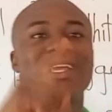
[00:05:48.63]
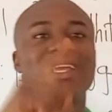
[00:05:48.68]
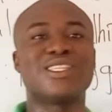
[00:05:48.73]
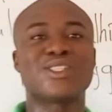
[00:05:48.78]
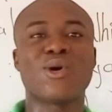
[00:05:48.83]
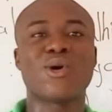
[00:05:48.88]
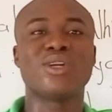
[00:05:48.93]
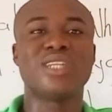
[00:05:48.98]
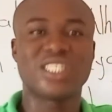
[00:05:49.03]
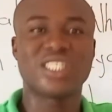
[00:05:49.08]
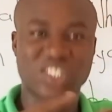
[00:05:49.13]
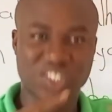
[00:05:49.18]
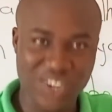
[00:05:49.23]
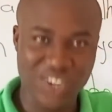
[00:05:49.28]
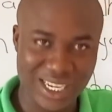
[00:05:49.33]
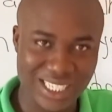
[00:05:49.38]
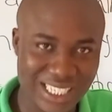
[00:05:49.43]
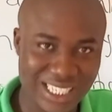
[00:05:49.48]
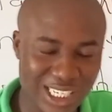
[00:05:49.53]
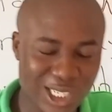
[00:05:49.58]
is called the
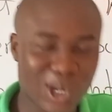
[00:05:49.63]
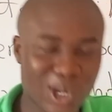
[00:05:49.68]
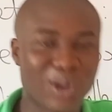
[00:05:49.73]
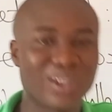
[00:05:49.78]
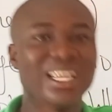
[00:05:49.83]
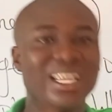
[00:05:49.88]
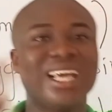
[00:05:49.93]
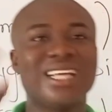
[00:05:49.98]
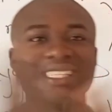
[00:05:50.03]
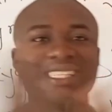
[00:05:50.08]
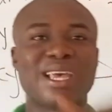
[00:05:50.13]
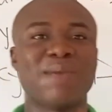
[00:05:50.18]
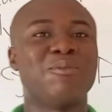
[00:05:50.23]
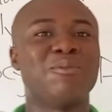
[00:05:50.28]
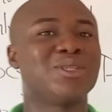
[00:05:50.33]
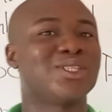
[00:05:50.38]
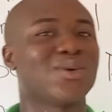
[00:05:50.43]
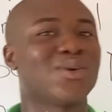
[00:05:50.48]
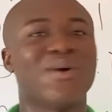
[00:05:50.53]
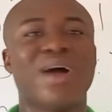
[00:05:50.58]
transition
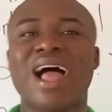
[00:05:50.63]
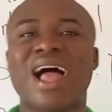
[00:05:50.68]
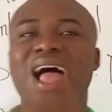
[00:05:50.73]
temperature.